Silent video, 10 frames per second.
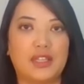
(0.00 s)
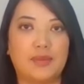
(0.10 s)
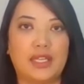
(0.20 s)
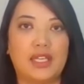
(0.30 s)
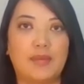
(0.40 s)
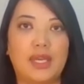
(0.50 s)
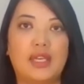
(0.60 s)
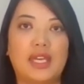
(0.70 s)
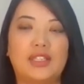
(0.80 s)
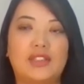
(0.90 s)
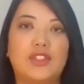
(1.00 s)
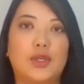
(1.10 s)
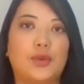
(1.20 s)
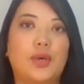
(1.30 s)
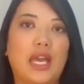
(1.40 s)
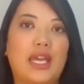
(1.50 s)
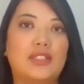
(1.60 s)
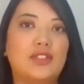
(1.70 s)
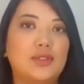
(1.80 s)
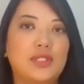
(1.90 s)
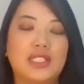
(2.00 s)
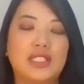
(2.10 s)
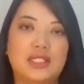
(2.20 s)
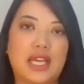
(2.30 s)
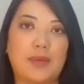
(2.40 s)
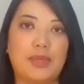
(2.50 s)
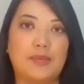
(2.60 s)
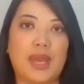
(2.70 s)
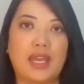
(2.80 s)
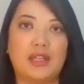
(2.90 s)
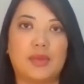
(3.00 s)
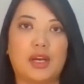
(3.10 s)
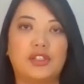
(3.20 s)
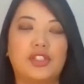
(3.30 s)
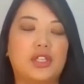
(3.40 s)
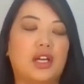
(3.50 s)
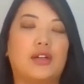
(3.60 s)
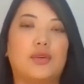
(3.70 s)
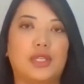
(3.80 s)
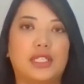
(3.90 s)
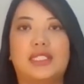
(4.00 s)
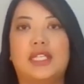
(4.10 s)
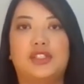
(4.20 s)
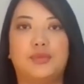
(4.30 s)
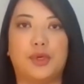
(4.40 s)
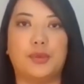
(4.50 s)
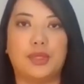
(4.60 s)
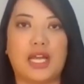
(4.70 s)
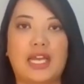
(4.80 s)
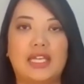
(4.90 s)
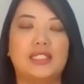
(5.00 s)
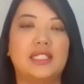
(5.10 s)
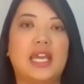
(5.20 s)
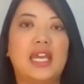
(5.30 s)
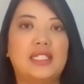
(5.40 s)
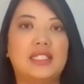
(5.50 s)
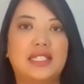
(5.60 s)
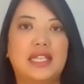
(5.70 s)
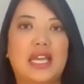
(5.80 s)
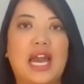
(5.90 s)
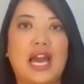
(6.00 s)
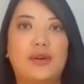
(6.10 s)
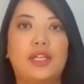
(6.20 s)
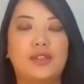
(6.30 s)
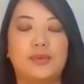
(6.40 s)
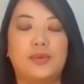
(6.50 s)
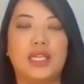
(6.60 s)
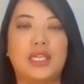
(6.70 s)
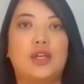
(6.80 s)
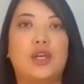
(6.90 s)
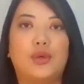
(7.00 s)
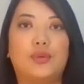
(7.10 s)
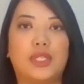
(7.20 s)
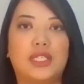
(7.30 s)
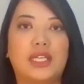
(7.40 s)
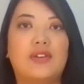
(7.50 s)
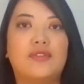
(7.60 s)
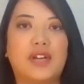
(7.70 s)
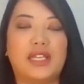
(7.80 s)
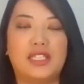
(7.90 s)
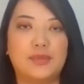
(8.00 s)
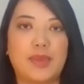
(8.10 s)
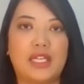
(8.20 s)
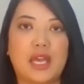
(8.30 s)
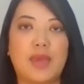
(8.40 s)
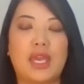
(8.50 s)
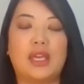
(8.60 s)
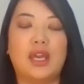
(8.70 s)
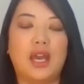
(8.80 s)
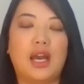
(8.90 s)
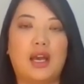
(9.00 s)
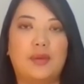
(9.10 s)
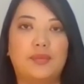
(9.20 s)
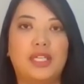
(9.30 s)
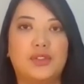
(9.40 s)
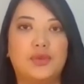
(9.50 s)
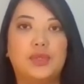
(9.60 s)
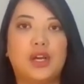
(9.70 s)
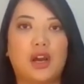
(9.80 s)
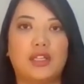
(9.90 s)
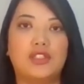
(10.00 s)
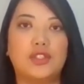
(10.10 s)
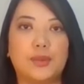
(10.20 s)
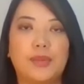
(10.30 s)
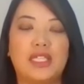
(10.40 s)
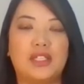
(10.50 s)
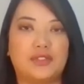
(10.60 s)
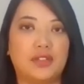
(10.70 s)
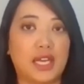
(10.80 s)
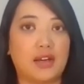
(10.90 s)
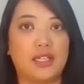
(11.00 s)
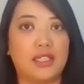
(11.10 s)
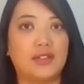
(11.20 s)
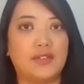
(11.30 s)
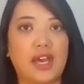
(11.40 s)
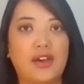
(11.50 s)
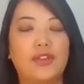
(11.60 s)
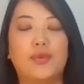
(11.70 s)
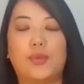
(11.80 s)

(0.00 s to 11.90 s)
the pandemic. And so as soon as it's happened back in March, our organization mobilized to see how can we really fight this pandemic because we are in so many different areas of health.